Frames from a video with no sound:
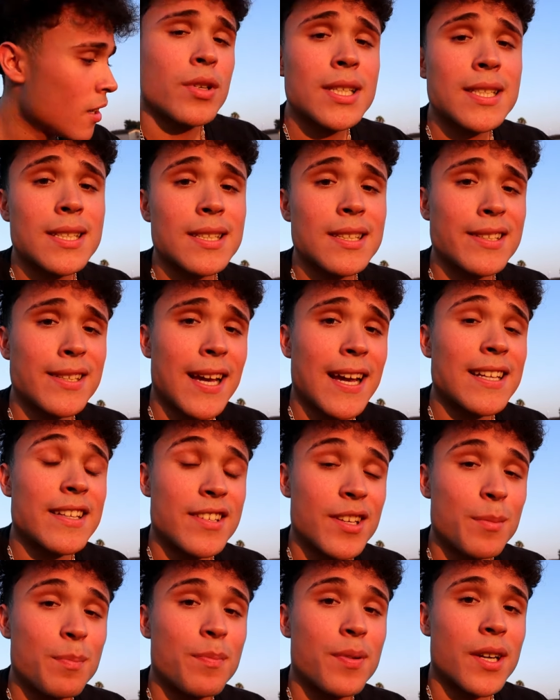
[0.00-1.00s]
Recently, I
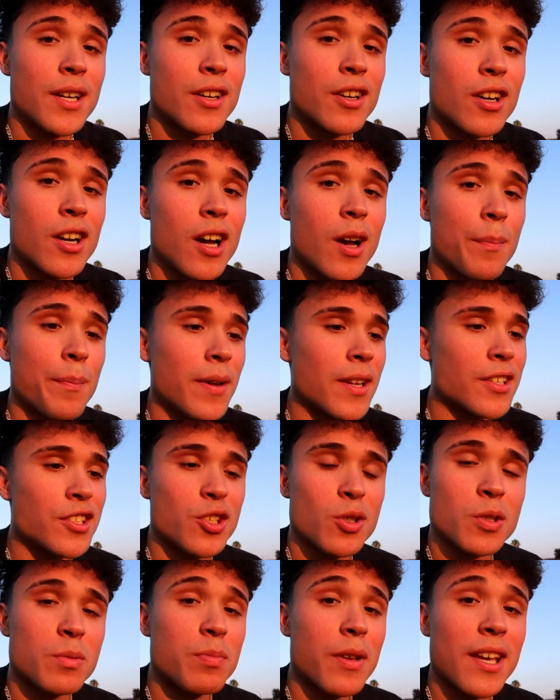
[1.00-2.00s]
did pick her up and
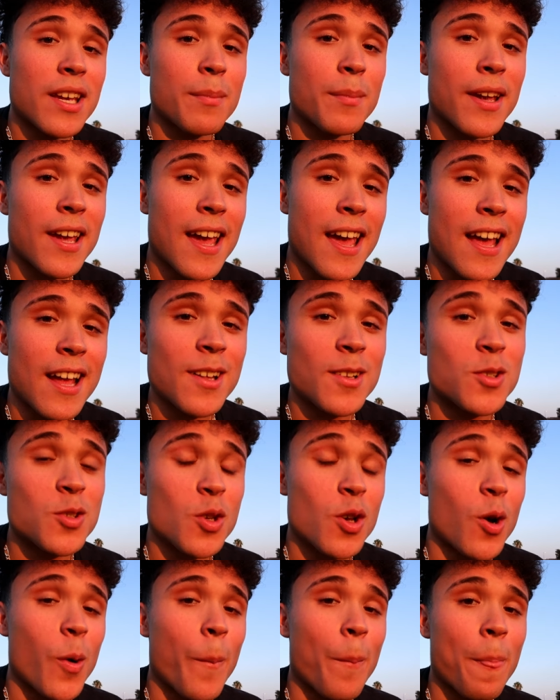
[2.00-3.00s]
she was playing in my hand,
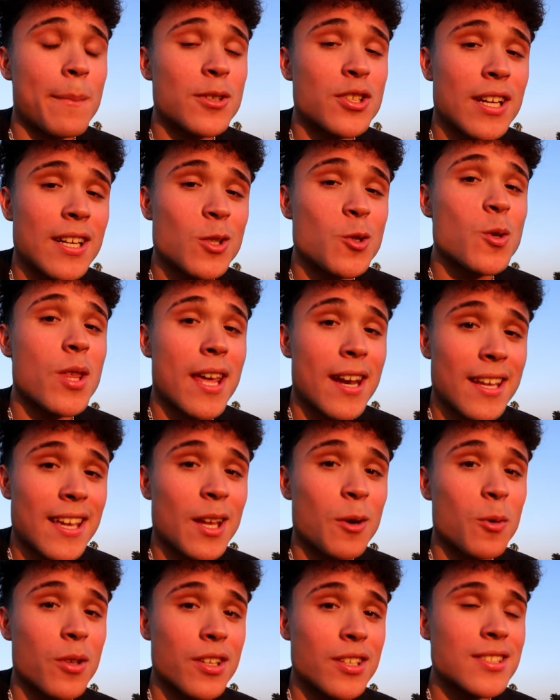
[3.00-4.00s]
so I'm gonna try to do that
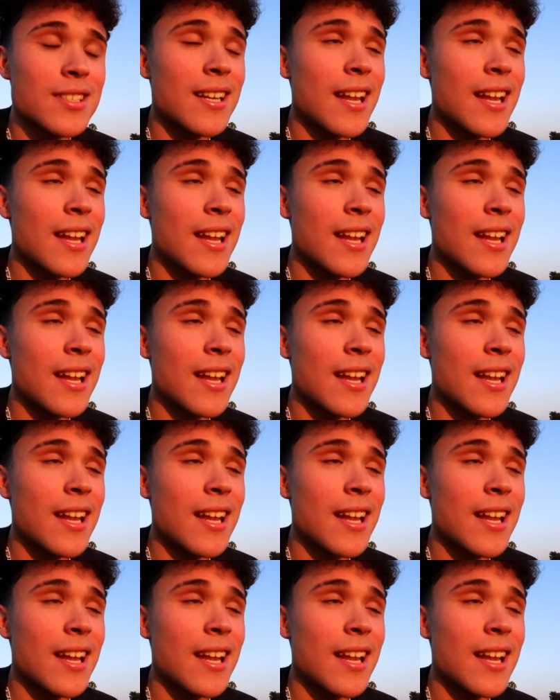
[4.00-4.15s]
again with her